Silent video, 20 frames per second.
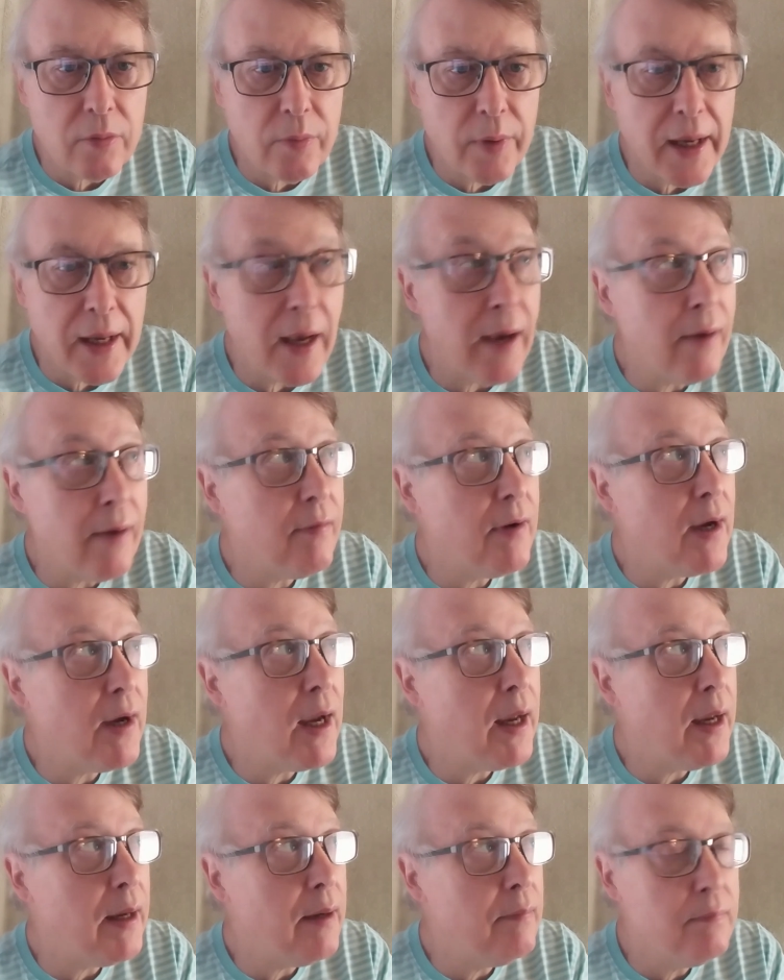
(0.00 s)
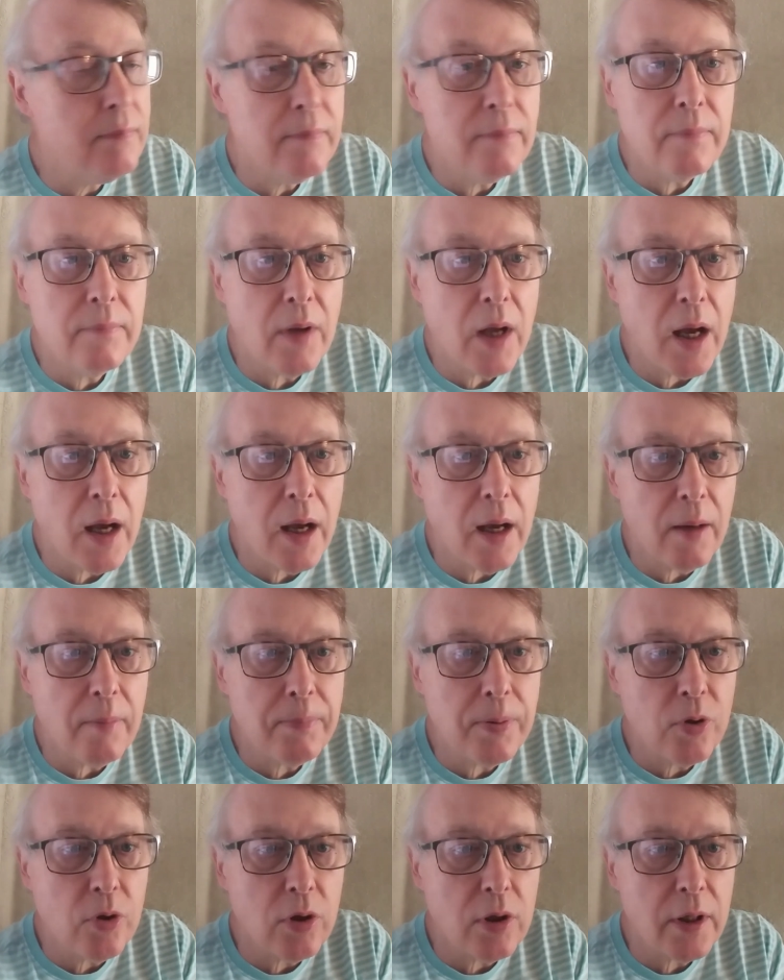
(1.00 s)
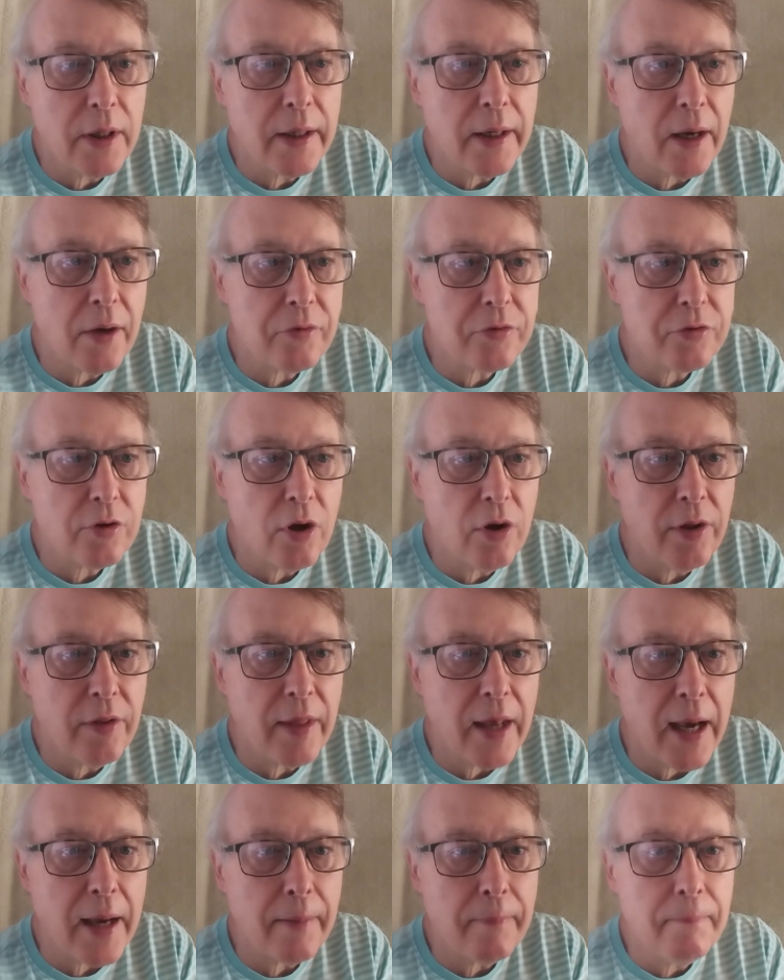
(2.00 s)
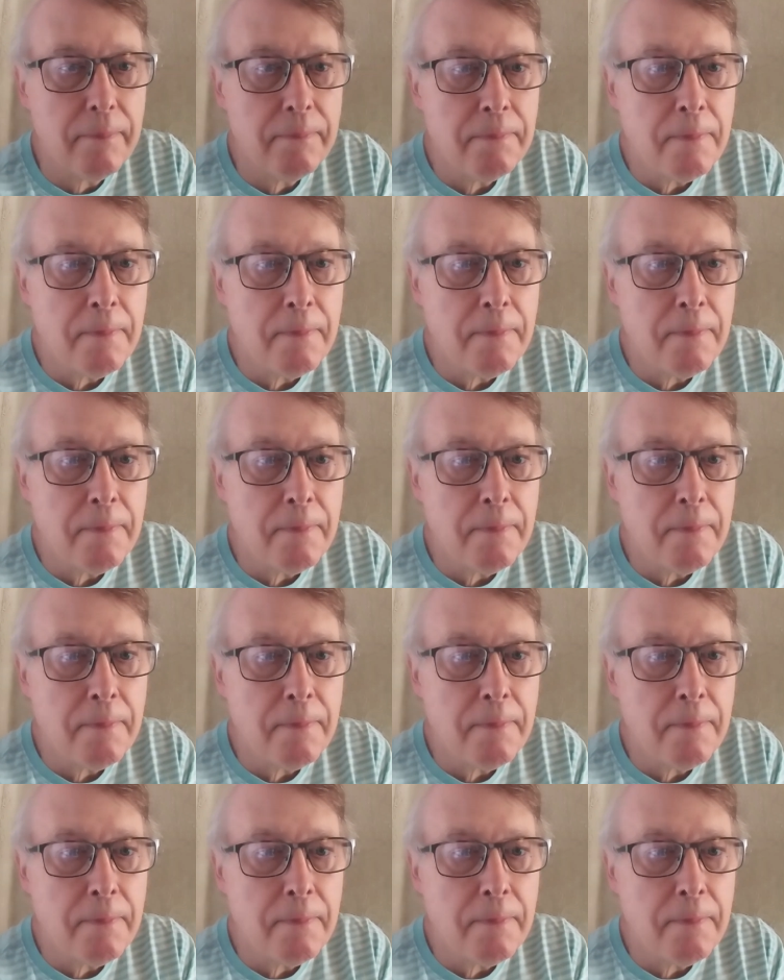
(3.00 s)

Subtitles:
We have a pull, and I'll show you that.